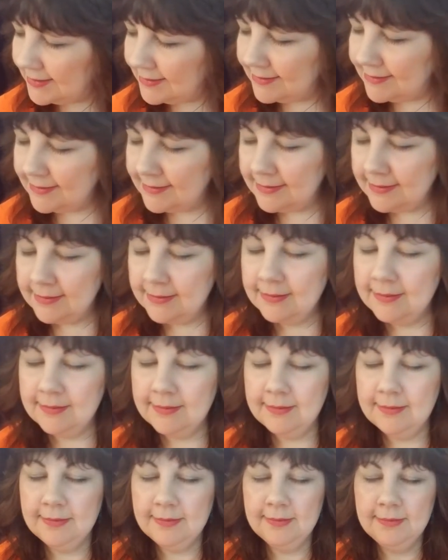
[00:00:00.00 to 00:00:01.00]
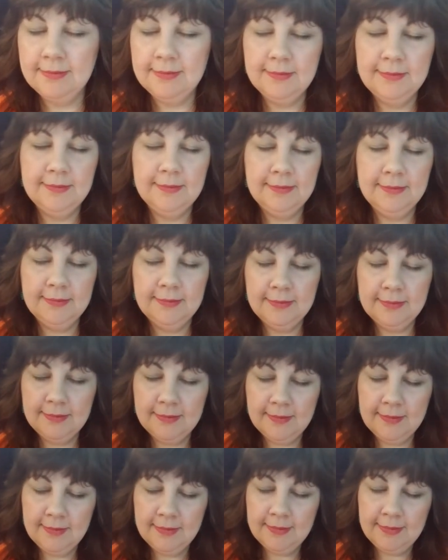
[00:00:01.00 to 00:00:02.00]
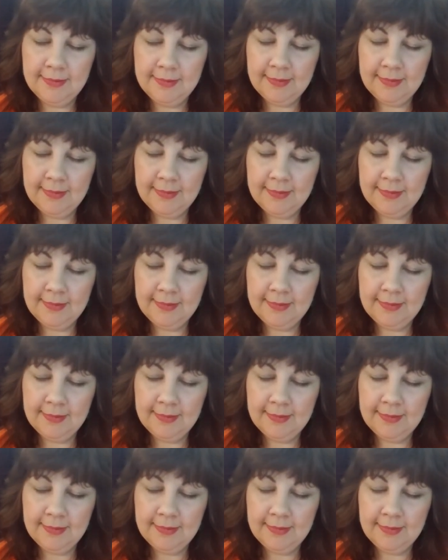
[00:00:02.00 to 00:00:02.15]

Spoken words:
Nothing is said.